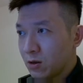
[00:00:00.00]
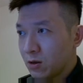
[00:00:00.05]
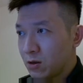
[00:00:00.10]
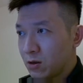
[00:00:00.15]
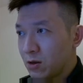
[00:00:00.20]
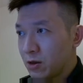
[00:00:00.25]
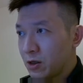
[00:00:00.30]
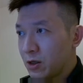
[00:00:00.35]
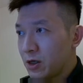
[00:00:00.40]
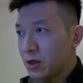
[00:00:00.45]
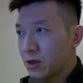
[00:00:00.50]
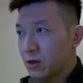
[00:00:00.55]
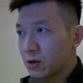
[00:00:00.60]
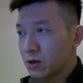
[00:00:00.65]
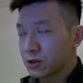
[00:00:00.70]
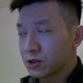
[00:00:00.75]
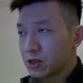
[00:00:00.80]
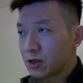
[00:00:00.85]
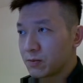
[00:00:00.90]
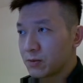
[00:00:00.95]

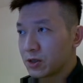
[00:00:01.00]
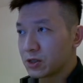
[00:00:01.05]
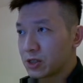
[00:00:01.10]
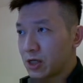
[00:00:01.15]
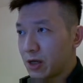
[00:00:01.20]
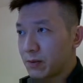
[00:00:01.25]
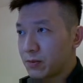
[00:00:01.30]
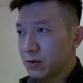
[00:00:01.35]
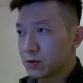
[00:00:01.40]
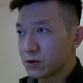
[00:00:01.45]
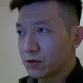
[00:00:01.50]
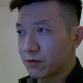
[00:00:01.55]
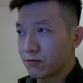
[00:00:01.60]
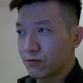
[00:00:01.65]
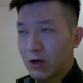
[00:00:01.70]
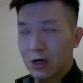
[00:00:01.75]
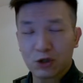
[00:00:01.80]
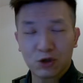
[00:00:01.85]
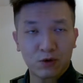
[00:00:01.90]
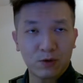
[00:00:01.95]
are some examples of
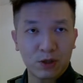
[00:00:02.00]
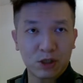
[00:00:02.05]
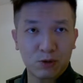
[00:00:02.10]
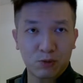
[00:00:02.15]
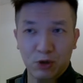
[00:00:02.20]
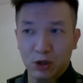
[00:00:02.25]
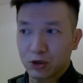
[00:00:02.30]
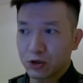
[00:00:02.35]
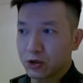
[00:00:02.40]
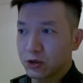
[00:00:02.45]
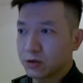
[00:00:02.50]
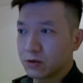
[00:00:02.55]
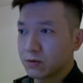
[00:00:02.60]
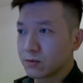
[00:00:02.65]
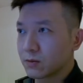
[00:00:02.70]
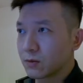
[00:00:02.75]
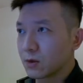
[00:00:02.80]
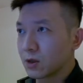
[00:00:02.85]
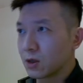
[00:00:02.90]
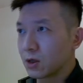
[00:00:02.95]
rational expression.
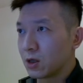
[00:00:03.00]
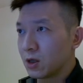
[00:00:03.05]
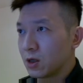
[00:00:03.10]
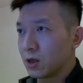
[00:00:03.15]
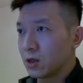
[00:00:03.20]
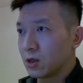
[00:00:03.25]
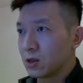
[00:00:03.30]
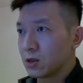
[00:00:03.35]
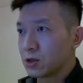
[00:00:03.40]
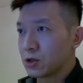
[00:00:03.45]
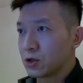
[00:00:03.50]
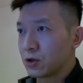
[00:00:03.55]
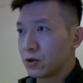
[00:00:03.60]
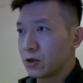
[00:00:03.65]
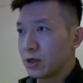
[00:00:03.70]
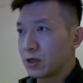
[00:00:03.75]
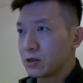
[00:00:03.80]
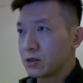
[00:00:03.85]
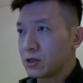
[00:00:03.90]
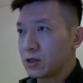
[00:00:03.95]
So you
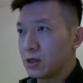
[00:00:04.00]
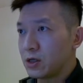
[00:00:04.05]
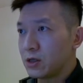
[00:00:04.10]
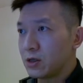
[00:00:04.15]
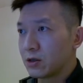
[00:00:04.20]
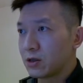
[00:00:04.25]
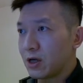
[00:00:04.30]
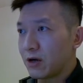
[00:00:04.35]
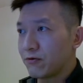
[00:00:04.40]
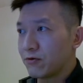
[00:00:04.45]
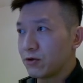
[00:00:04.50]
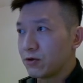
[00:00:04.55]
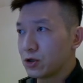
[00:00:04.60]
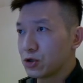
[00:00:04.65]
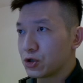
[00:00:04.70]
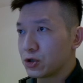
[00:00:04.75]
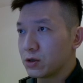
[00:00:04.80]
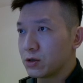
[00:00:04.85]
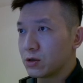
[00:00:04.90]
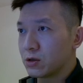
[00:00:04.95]
can see the
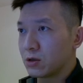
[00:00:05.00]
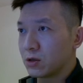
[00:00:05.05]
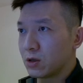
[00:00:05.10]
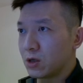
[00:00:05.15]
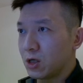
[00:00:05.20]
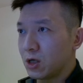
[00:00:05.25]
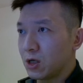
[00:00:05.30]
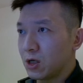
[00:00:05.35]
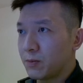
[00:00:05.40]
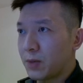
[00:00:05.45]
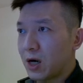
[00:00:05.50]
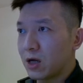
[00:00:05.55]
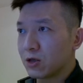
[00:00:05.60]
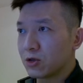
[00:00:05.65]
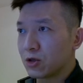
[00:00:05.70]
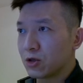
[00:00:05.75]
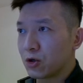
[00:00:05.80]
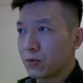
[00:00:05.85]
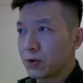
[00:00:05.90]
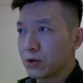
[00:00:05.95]
definition. A
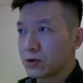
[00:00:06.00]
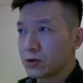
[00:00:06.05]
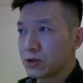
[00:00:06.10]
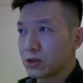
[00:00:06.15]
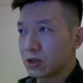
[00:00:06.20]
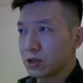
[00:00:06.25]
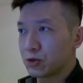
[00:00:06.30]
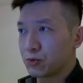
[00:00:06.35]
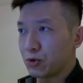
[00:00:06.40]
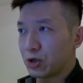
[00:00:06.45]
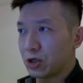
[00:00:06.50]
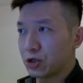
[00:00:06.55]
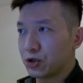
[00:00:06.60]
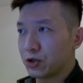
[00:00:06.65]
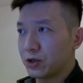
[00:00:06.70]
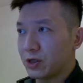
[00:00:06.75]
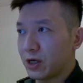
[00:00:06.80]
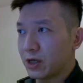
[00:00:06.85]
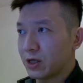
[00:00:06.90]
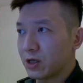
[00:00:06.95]
polynomial is an
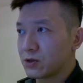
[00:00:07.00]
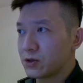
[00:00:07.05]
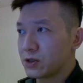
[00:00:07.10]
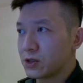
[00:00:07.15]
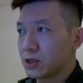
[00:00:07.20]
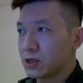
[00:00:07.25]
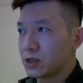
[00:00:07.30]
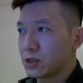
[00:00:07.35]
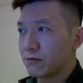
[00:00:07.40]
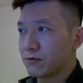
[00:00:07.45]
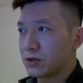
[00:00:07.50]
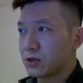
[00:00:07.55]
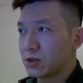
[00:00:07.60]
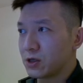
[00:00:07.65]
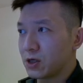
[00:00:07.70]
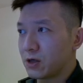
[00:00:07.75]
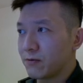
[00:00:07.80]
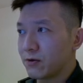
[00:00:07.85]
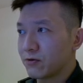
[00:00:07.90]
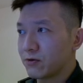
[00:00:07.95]
expression that consists of
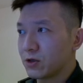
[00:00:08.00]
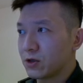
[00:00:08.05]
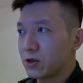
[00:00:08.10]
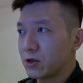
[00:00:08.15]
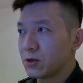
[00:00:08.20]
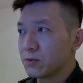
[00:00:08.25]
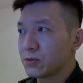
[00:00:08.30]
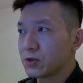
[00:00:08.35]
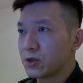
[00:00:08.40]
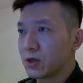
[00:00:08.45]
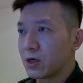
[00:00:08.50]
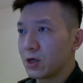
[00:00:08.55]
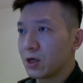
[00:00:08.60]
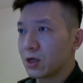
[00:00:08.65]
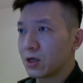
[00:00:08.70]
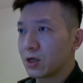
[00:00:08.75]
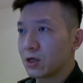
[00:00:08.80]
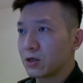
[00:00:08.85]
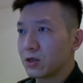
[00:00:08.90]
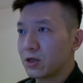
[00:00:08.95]
sum of terms
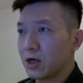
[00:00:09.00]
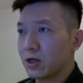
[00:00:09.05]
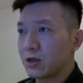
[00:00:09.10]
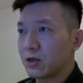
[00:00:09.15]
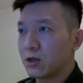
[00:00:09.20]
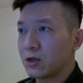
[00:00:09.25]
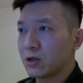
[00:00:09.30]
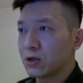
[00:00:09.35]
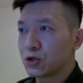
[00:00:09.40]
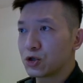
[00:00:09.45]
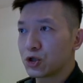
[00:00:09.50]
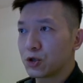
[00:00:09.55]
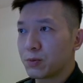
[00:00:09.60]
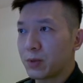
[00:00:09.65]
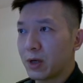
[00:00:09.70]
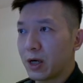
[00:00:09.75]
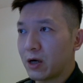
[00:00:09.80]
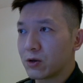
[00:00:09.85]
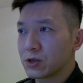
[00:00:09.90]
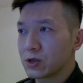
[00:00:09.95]
containing integer
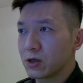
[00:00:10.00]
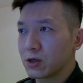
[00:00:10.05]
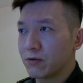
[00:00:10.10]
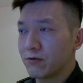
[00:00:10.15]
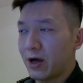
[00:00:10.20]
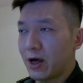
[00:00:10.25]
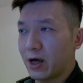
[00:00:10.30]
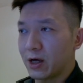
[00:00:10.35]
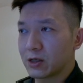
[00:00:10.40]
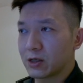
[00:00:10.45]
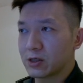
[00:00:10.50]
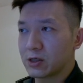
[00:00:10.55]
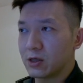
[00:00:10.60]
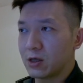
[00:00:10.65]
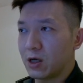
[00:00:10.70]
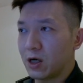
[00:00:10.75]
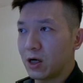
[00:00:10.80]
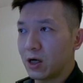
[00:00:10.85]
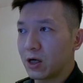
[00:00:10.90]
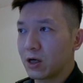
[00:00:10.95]
powers of x,
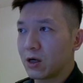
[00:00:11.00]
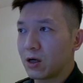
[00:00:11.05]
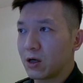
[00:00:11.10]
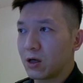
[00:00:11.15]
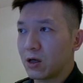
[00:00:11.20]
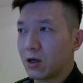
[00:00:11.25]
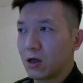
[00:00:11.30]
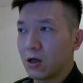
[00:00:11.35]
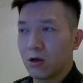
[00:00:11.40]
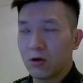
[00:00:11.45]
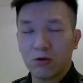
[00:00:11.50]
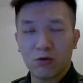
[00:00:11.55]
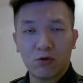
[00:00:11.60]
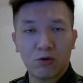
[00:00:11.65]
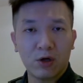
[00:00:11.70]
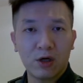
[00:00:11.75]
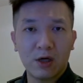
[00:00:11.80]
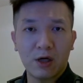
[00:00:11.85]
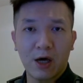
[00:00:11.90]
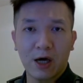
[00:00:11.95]
like
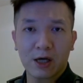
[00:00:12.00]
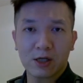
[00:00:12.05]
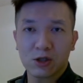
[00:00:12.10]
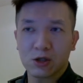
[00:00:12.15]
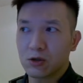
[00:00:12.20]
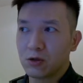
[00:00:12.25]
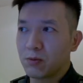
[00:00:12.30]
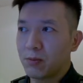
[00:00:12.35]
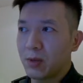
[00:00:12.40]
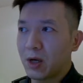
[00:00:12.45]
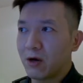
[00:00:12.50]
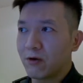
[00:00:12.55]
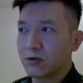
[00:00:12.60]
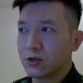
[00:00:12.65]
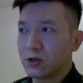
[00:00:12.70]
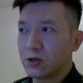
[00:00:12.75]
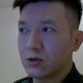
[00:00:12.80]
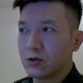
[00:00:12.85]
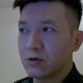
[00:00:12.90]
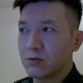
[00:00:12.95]
3x to the power of
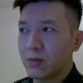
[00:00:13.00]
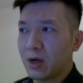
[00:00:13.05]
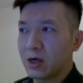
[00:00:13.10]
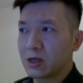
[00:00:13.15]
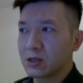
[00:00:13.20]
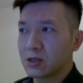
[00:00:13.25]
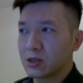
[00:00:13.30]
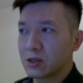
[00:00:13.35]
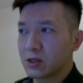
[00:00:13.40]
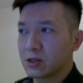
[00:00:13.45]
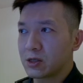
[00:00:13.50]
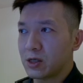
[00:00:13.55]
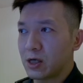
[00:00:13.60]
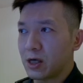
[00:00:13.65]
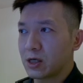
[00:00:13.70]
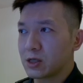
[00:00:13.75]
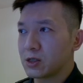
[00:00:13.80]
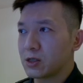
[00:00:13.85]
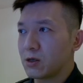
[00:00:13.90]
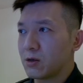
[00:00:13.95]
2 minus
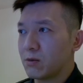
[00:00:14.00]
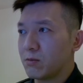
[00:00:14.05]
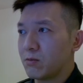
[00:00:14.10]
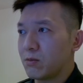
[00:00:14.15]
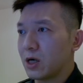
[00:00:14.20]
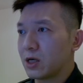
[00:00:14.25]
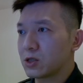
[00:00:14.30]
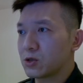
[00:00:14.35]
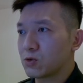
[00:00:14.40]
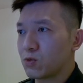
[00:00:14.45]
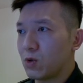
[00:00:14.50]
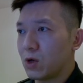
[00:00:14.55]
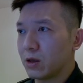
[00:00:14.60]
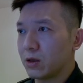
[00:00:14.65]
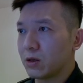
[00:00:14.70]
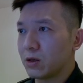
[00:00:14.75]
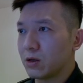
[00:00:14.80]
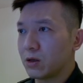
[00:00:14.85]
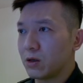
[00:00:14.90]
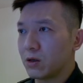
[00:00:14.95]
6x minus 1.
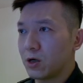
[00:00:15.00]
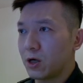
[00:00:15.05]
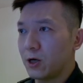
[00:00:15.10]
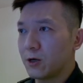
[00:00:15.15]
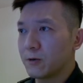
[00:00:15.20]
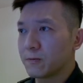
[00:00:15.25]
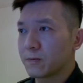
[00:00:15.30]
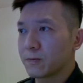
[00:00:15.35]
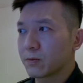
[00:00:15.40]
Okay?